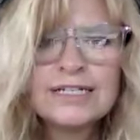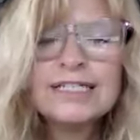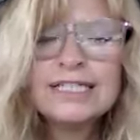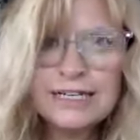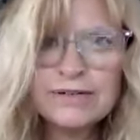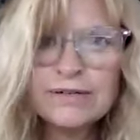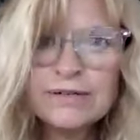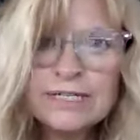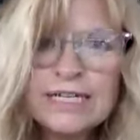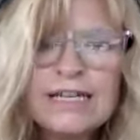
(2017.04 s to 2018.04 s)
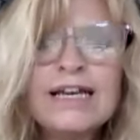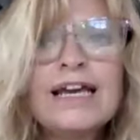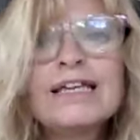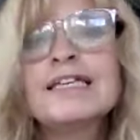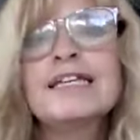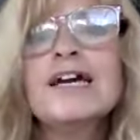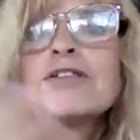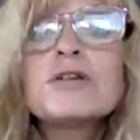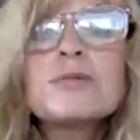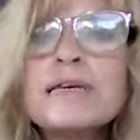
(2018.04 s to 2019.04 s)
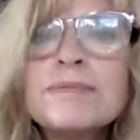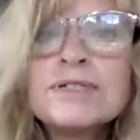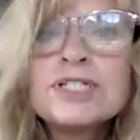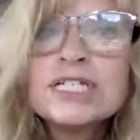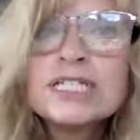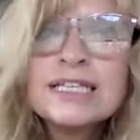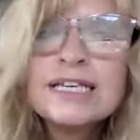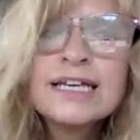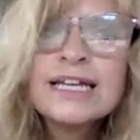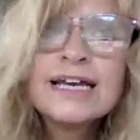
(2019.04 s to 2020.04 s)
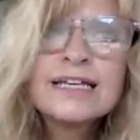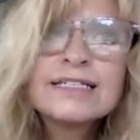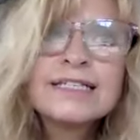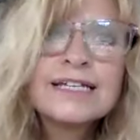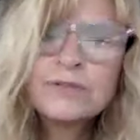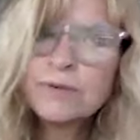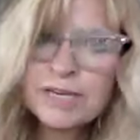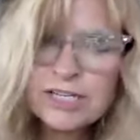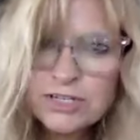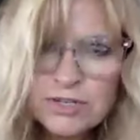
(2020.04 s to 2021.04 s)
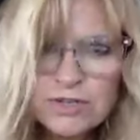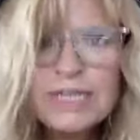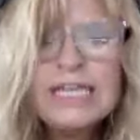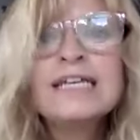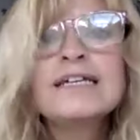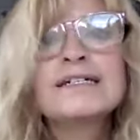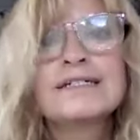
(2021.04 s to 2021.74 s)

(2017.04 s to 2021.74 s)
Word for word: deal. And then other people just see it as that's what makes you unique.